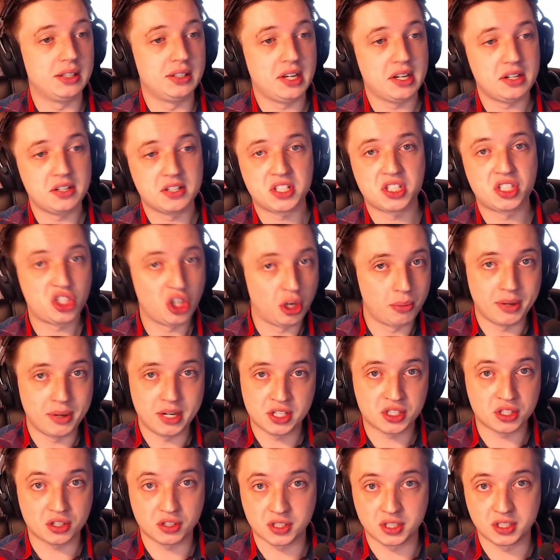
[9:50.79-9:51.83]
There's so many
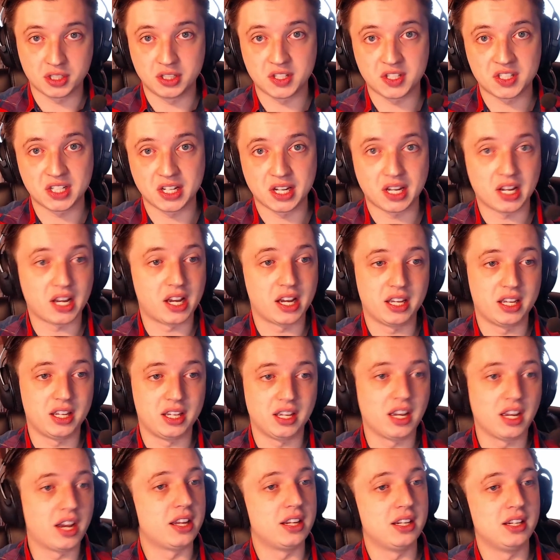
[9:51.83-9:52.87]
songs on this that I,
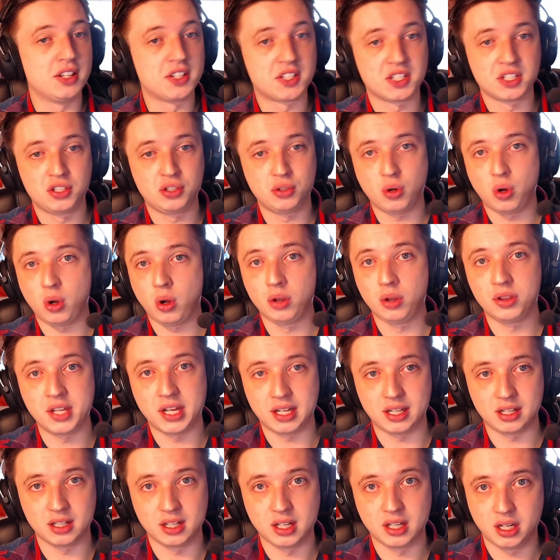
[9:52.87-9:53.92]
I listen to all
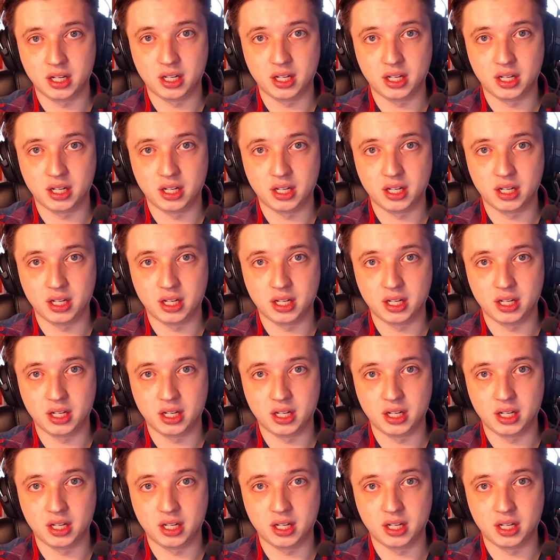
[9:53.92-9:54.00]
day.